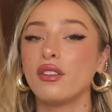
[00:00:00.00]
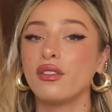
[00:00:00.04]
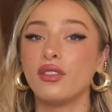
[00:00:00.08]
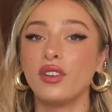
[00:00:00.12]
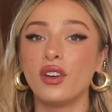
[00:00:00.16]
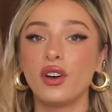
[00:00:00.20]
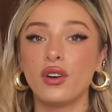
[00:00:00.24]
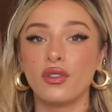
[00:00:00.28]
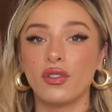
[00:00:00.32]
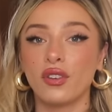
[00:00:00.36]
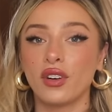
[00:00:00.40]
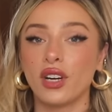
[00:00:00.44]

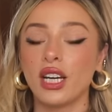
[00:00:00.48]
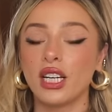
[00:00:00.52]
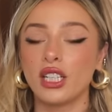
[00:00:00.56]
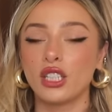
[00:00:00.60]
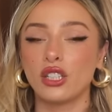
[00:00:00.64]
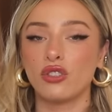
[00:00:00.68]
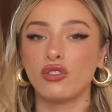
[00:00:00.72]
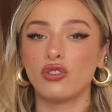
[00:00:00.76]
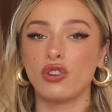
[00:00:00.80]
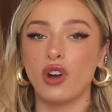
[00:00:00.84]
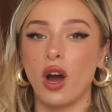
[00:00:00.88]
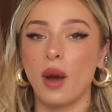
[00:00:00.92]
feel free
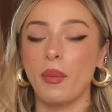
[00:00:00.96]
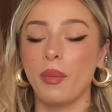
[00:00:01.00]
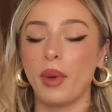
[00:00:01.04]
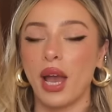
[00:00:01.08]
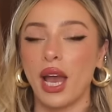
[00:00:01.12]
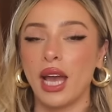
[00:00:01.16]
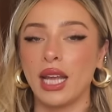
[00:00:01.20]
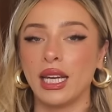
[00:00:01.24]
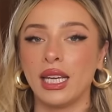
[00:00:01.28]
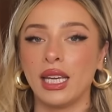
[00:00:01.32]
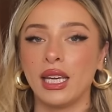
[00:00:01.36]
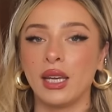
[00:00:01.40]
to drop
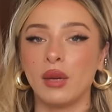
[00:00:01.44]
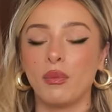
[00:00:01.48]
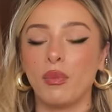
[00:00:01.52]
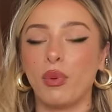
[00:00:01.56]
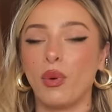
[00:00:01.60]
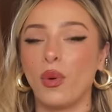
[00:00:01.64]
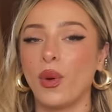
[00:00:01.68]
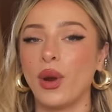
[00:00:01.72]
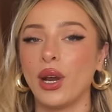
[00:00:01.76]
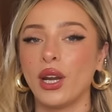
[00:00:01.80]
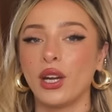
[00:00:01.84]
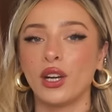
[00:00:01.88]
any
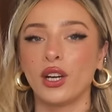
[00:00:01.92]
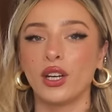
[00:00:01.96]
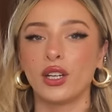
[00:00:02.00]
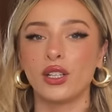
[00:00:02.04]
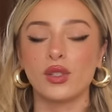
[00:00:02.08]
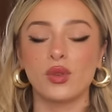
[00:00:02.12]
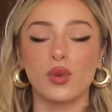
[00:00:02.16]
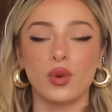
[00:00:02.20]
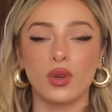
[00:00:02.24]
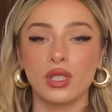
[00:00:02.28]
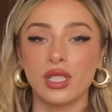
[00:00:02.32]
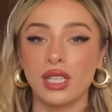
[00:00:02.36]

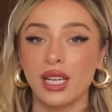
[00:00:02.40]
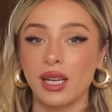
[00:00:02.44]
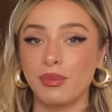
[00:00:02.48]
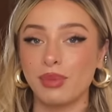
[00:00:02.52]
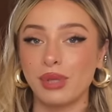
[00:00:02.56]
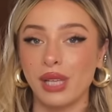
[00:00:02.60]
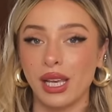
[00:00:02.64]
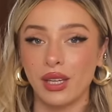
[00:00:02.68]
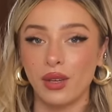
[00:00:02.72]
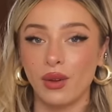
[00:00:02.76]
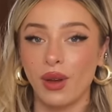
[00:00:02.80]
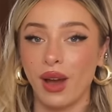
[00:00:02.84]
pointers or
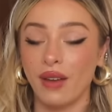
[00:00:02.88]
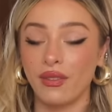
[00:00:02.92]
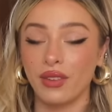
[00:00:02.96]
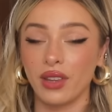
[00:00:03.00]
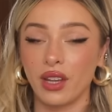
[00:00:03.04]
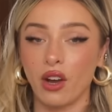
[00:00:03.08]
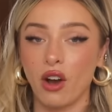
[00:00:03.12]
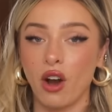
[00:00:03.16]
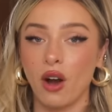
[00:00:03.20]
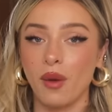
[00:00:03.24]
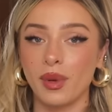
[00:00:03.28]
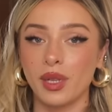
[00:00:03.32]
tips that you have in
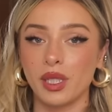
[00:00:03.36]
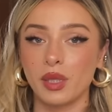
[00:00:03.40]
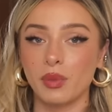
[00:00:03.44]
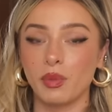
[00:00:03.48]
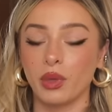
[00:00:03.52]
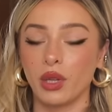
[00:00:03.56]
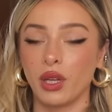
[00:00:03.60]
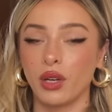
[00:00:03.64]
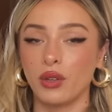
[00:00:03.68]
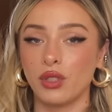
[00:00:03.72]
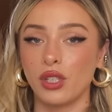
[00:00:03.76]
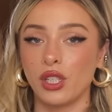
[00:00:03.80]
the comments
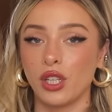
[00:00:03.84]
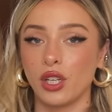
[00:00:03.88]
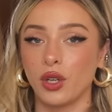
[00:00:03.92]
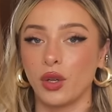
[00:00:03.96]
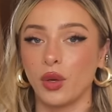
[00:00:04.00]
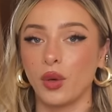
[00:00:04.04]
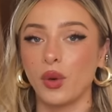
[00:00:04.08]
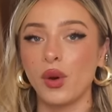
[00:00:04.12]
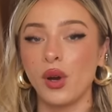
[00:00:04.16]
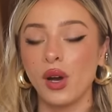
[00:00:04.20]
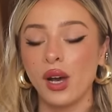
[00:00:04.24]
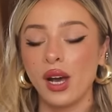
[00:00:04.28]
below
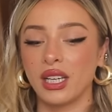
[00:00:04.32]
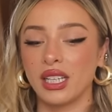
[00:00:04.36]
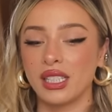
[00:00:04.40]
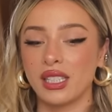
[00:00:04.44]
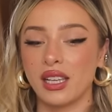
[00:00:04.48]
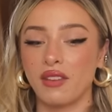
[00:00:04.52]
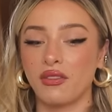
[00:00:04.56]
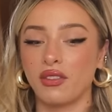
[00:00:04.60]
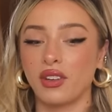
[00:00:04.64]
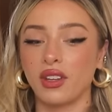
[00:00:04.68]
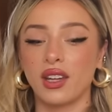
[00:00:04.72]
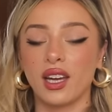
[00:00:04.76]
too,
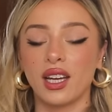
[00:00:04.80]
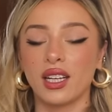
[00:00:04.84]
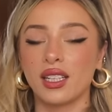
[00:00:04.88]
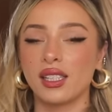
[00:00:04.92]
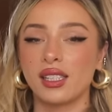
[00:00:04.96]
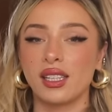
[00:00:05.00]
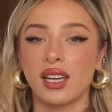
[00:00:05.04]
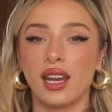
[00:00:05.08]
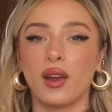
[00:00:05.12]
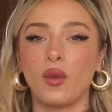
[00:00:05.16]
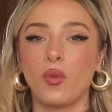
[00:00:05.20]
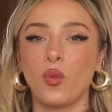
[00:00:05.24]
because I feel like
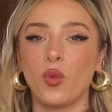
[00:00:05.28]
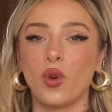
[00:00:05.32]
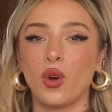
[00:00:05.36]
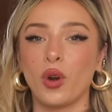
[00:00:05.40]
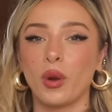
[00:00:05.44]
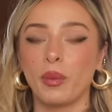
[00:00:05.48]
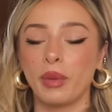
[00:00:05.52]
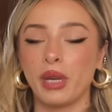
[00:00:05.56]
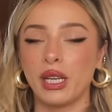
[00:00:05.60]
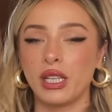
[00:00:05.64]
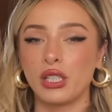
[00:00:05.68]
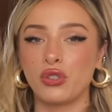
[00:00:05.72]
staying
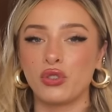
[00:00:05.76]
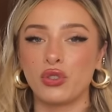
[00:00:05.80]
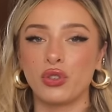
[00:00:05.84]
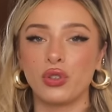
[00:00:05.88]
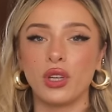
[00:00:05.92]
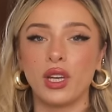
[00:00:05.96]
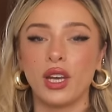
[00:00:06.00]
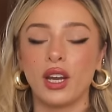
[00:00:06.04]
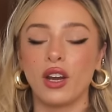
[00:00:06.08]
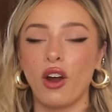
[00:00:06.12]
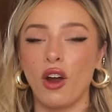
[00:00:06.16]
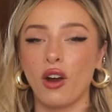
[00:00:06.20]
warm is
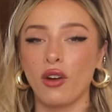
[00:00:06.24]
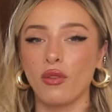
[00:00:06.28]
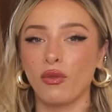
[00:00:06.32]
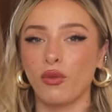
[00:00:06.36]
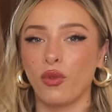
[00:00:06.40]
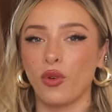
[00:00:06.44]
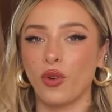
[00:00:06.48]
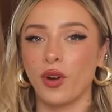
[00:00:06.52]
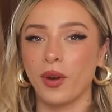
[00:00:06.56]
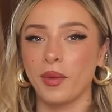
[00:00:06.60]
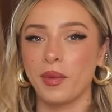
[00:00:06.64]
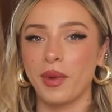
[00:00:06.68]
truly an art
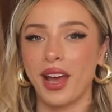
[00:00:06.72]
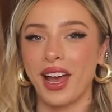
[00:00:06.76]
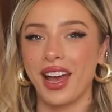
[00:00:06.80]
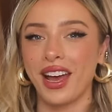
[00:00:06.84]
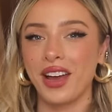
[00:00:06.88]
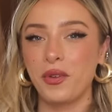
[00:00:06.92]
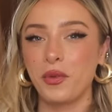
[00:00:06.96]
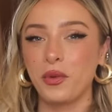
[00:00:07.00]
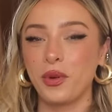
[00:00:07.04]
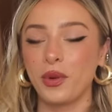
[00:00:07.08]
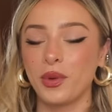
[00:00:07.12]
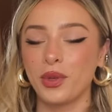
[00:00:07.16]
form and
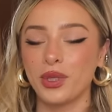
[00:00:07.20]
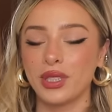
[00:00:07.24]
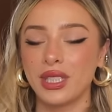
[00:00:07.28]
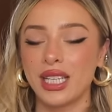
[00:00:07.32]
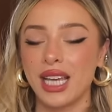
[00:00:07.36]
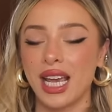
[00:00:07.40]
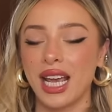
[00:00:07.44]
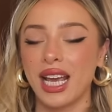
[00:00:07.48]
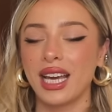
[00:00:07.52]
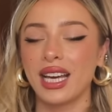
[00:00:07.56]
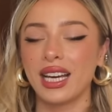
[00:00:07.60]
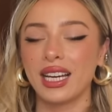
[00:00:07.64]
we will
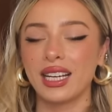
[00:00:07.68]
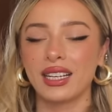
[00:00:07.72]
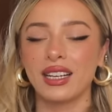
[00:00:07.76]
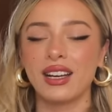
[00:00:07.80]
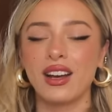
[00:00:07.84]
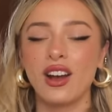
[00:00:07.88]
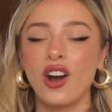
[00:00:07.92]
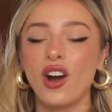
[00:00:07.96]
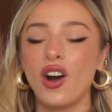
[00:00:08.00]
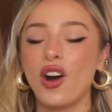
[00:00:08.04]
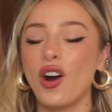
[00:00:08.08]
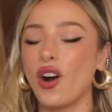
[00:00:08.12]
take
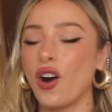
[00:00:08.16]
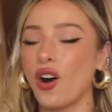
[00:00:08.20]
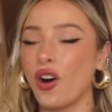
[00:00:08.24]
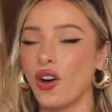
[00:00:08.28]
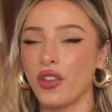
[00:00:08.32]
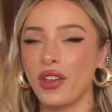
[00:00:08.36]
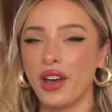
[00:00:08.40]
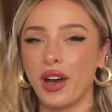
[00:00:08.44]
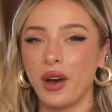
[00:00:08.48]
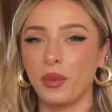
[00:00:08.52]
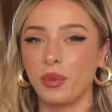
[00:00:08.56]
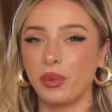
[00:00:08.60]

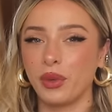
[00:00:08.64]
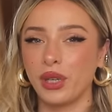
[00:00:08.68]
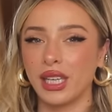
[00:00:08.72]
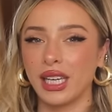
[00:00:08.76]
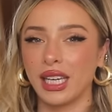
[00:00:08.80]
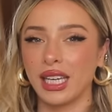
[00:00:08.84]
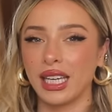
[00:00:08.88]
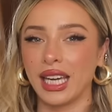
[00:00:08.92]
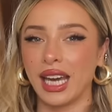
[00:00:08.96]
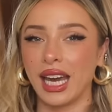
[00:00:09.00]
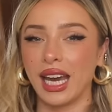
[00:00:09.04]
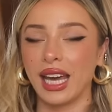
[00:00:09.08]
all the help we
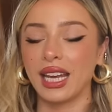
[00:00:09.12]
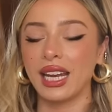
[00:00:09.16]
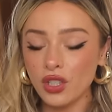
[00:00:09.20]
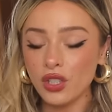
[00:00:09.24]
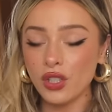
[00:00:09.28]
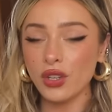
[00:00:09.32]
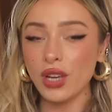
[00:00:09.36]
can get.